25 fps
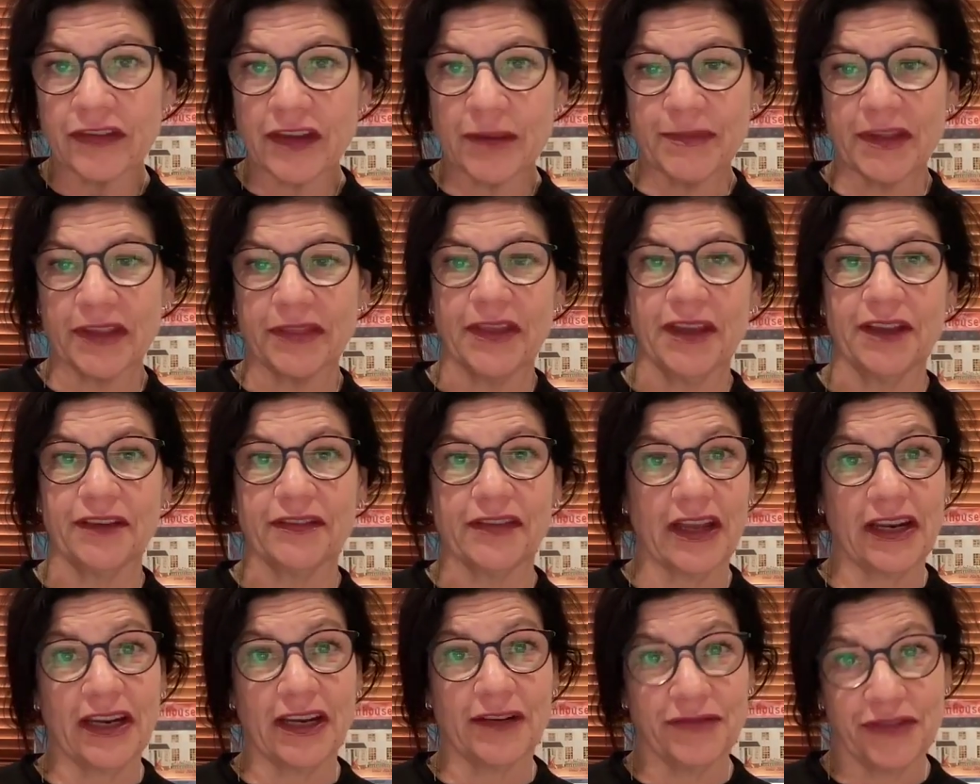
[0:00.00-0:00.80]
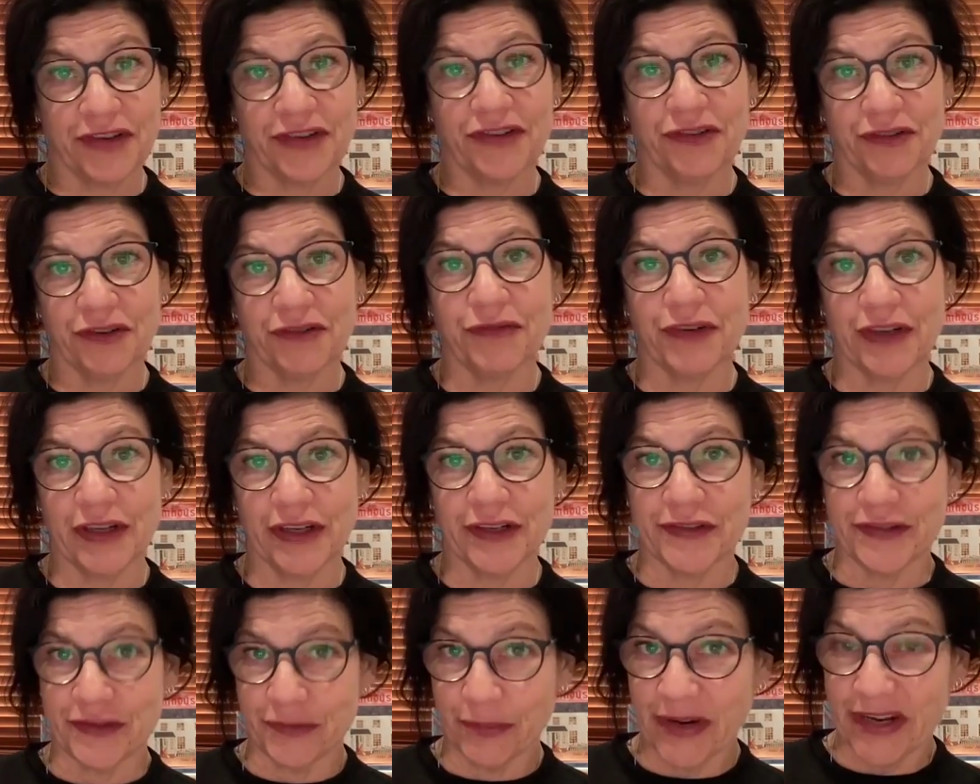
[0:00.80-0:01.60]
of the things they love to do are
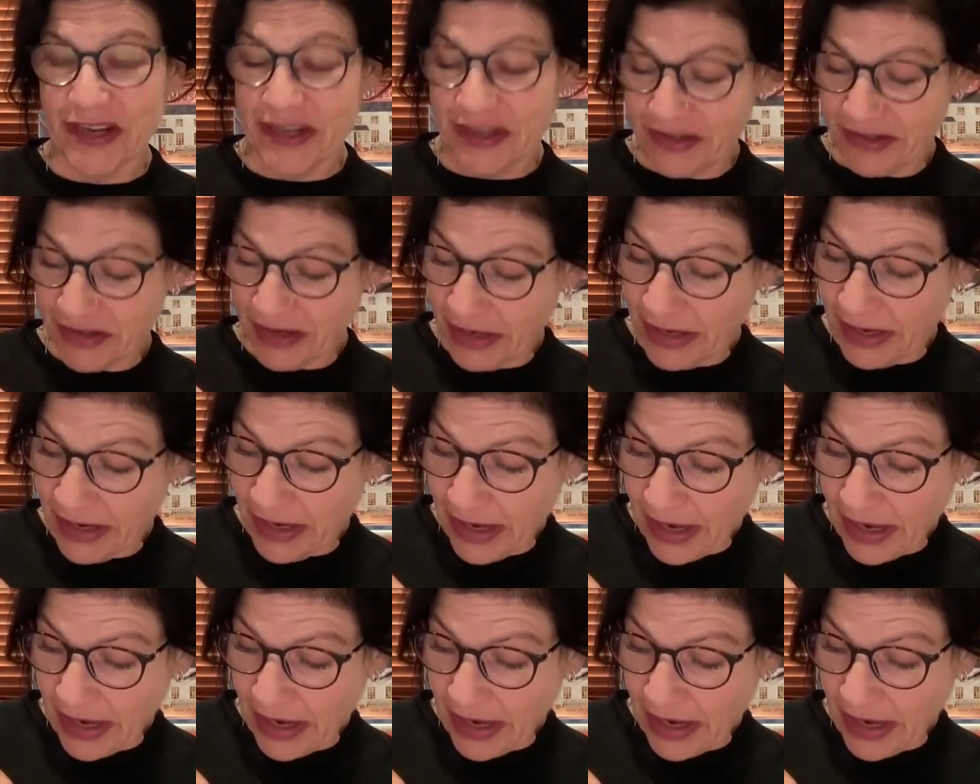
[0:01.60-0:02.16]
really sweet.